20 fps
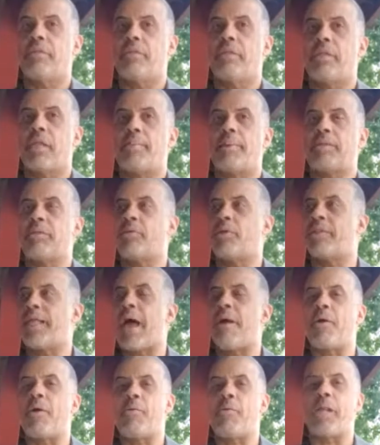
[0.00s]
And you might say, well,
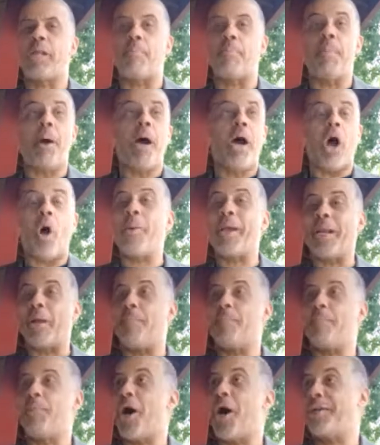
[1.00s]
Larry, are we
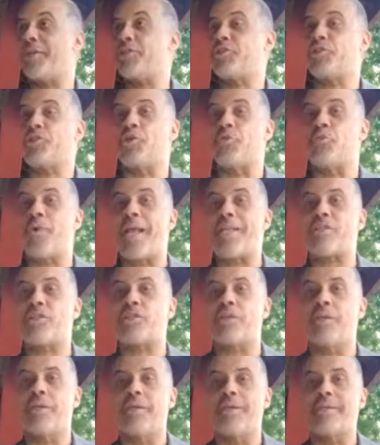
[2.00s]
gonna punish the
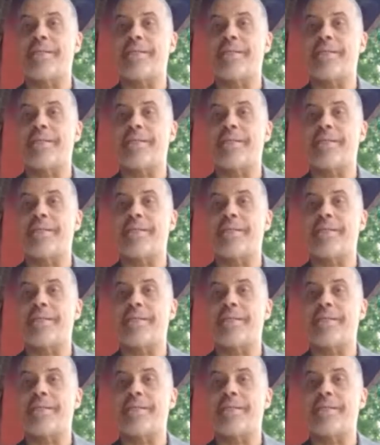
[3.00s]
rich